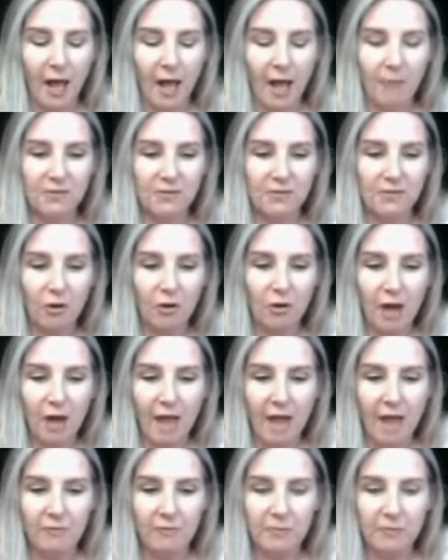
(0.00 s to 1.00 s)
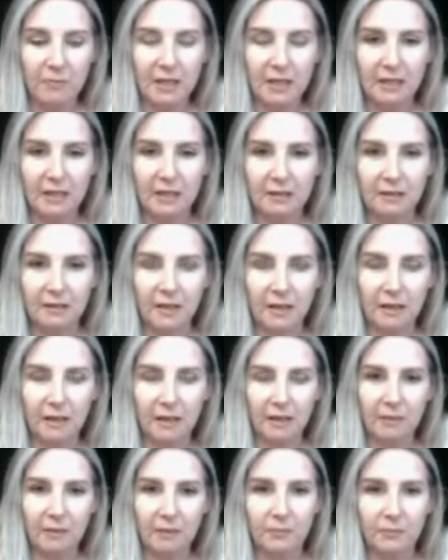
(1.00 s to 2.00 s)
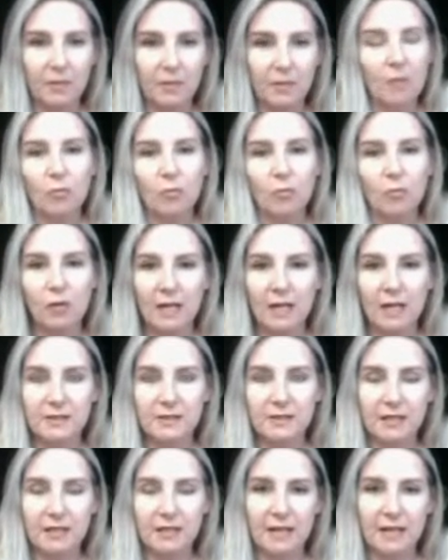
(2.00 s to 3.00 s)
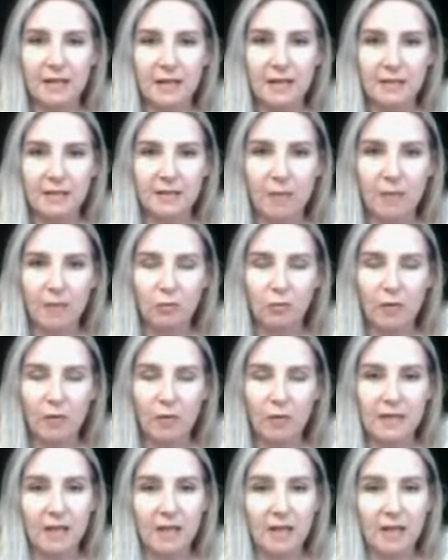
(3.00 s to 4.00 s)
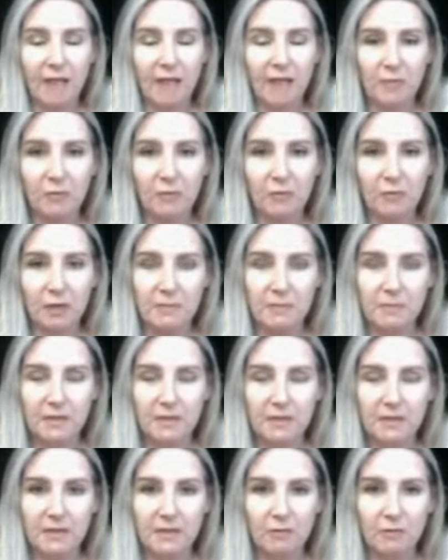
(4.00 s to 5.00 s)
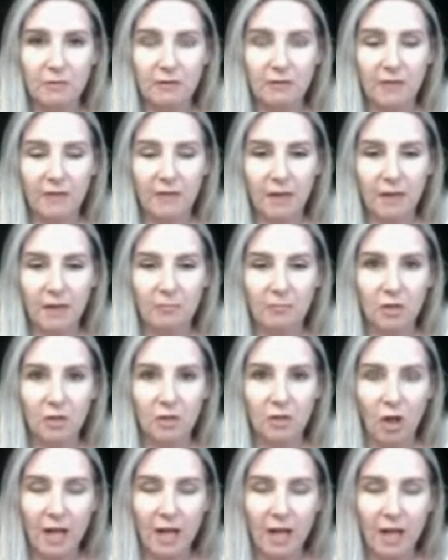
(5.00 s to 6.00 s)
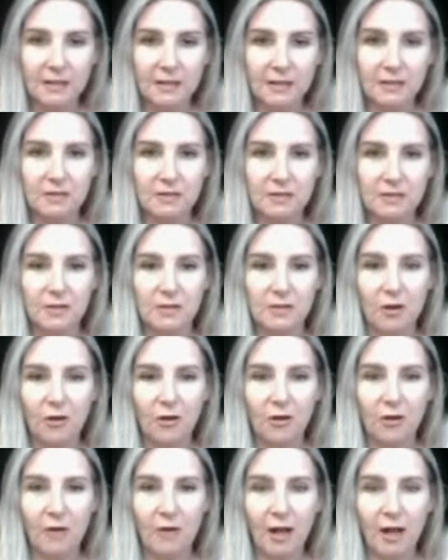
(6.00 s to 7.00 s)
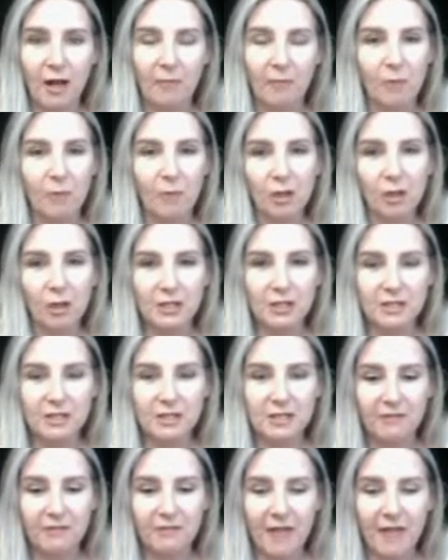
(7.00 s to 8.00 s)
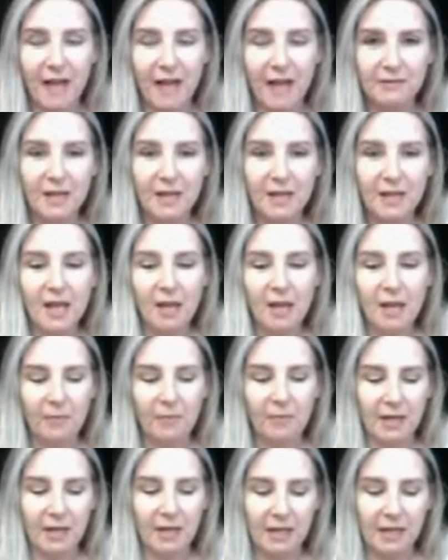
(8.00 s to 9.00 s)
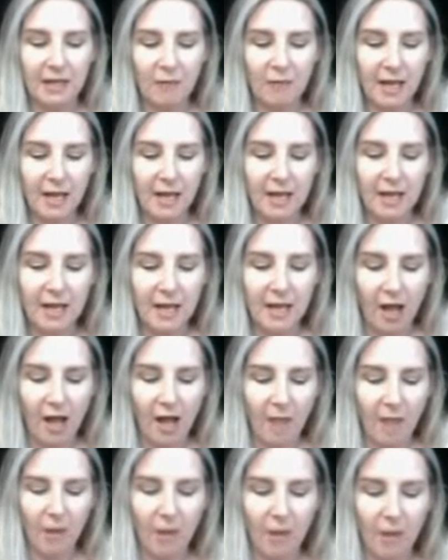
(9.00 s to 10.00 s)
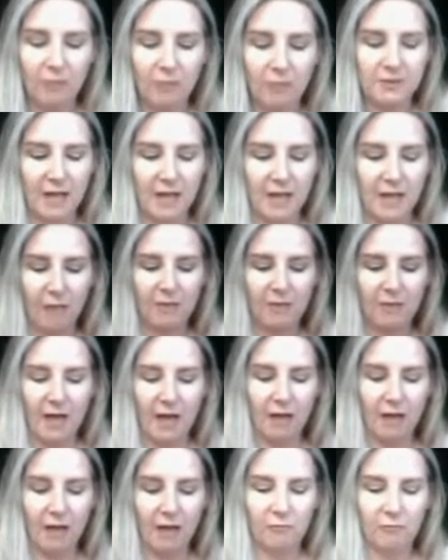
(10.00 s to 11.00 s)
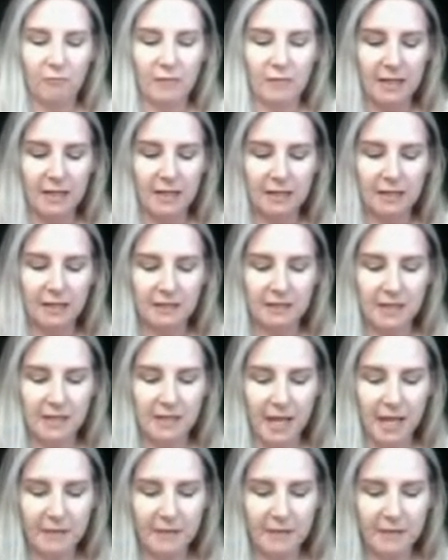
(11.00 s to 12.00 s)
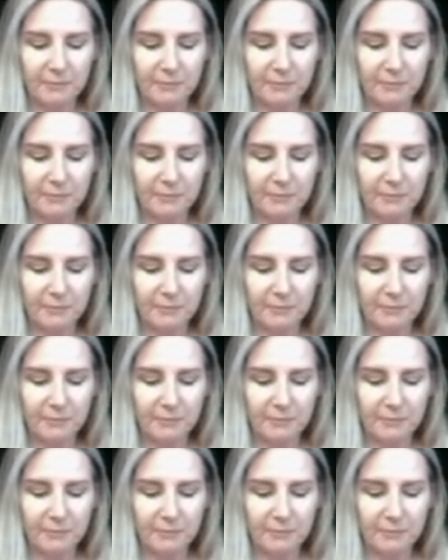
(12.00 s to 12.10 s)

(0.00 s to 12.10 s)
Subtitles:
Sorry I haven't been broadcasting the last couple of weeks. I have been really busy with clients, so apologies for that. But anyway, I'll start with our reading today.